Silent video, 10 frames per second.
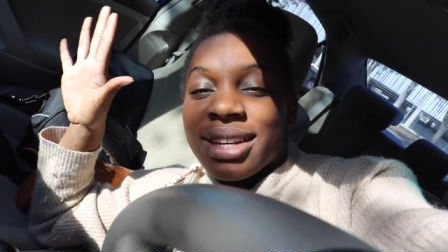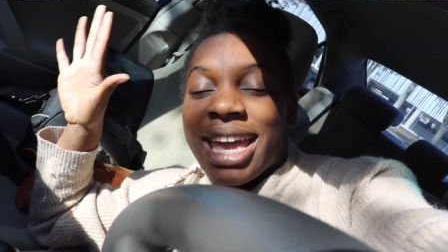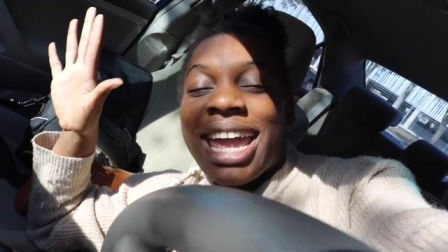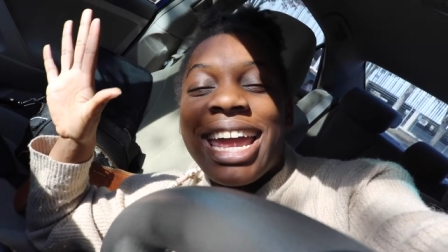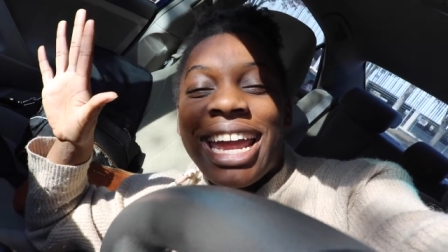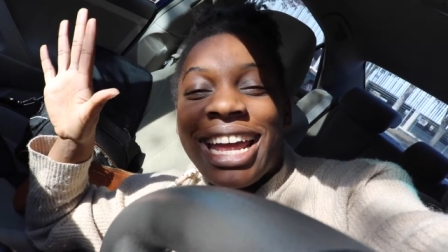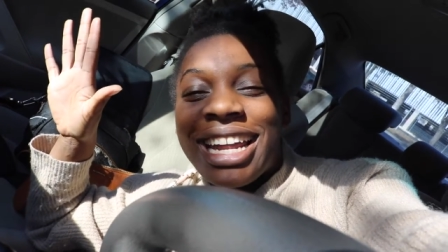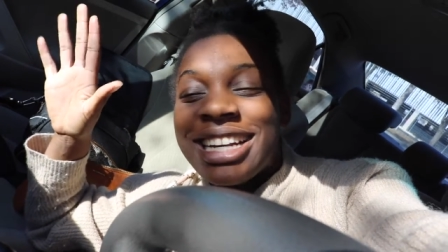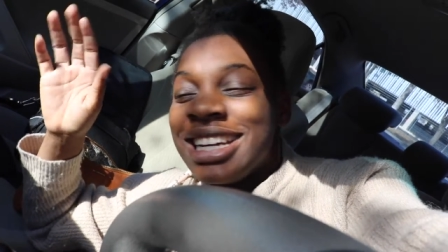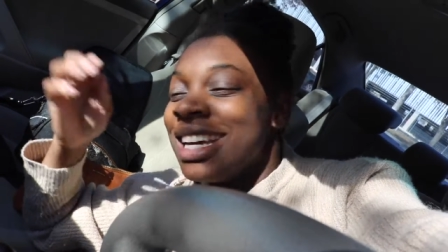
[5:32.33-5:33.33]

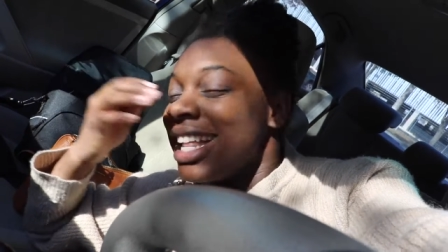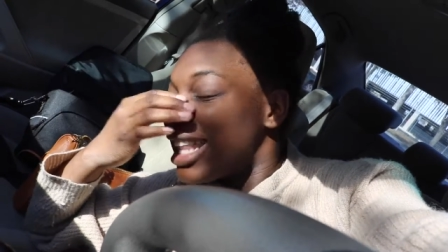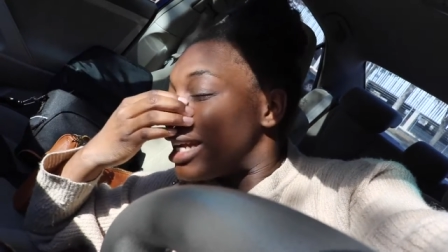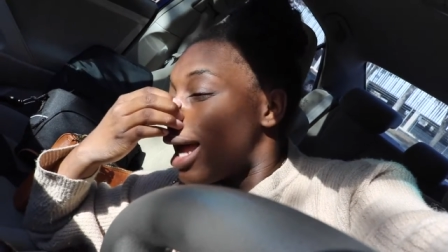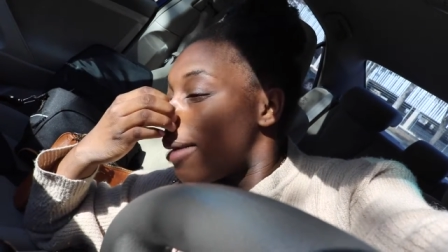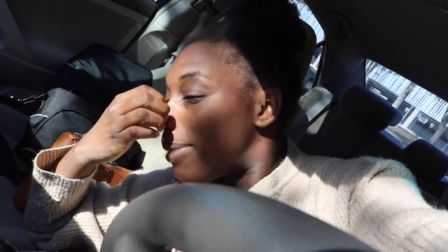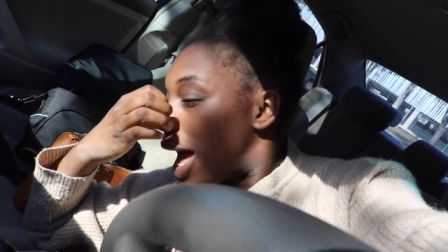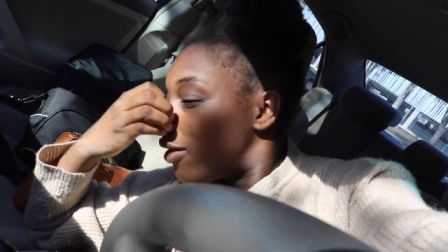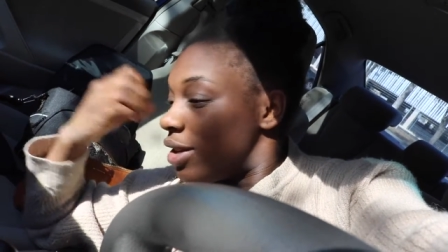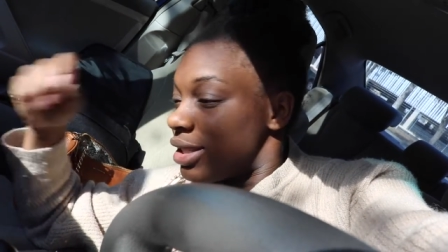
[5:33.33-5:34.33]
can like not
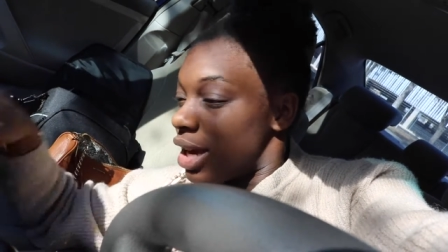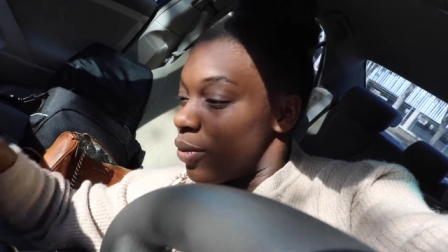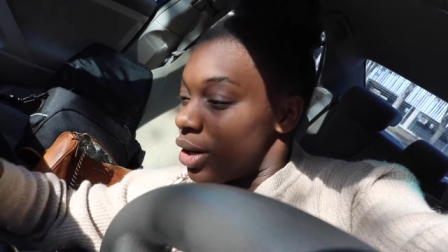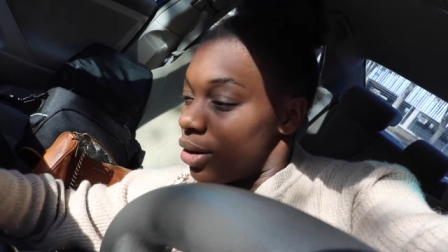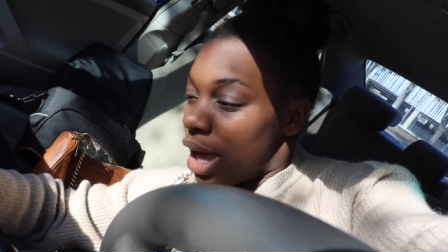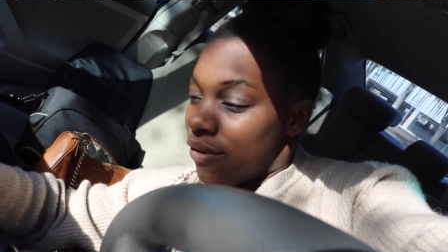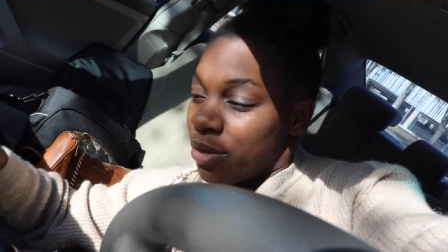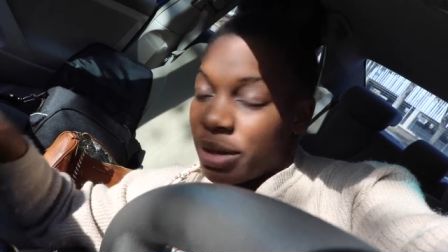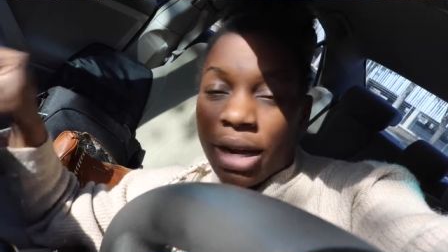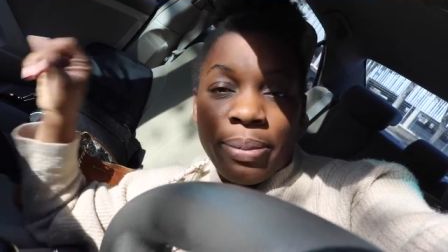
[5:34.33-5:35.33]
bad ones i wouldn't
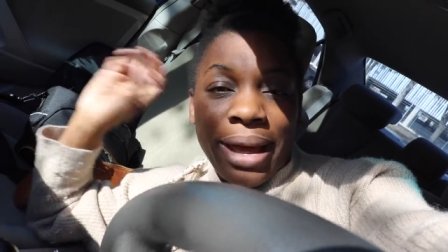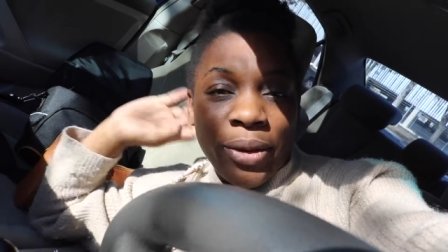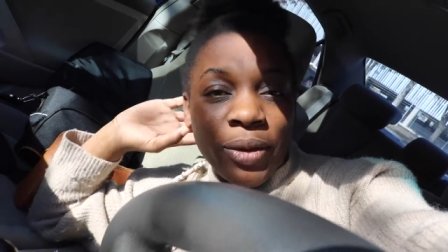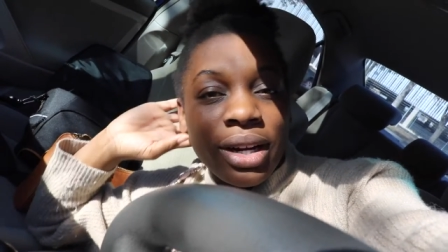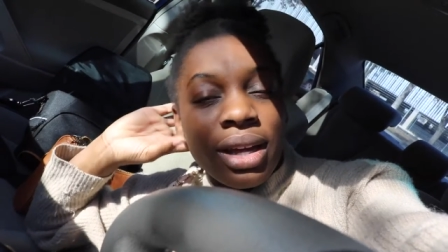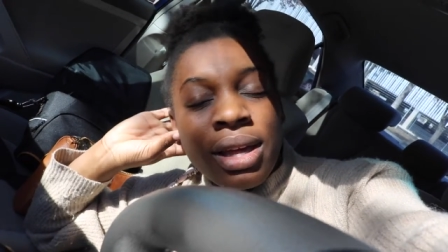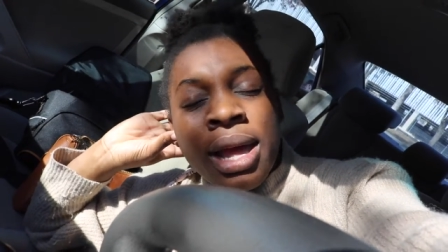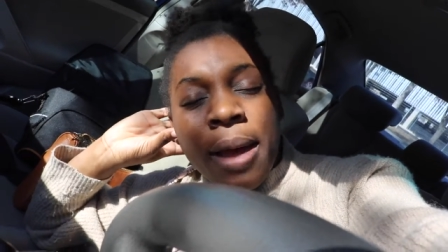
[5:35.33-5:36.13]
ever put out bad work